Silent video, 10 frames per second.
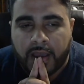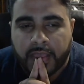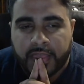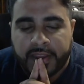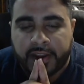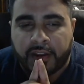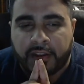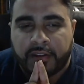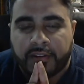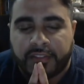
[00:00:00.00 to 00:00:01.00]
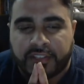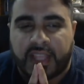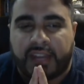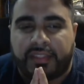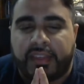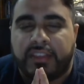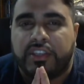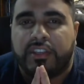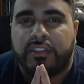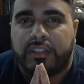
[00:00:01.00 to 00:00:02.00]
There's a lot of things
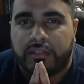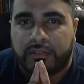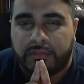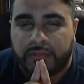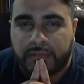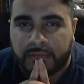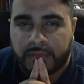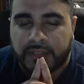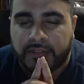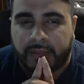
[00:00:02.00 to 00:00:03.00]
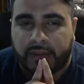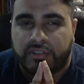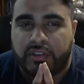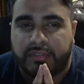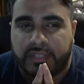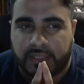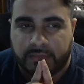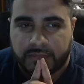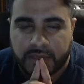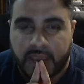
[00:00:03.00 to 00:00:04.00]
you can do with Microsoft
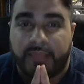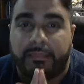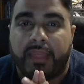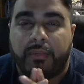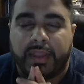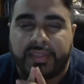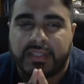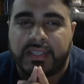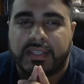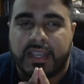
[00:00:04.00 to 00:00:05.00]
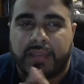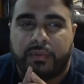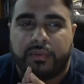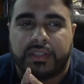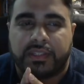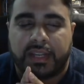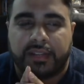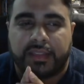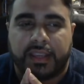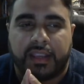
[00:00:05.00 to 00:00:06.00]
Teams. And by the way, this example, this kind
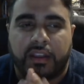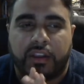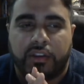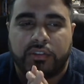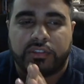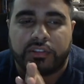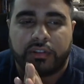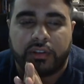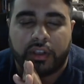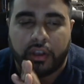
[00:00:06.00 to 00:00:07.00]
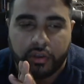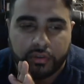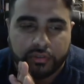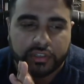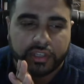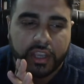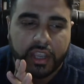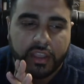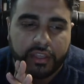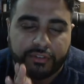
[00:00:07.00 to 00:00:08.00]
of thing goes
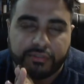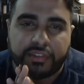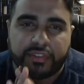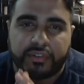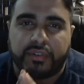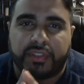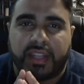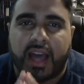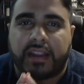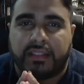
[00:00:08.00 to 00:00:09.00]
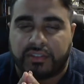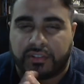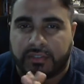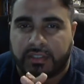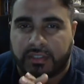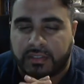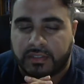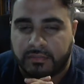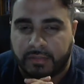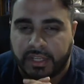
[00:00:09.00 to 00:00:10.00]
through and through with a lot of the services
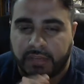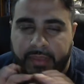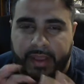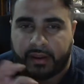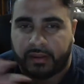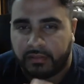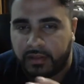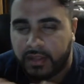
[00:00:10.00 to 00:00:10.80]
when you compare it.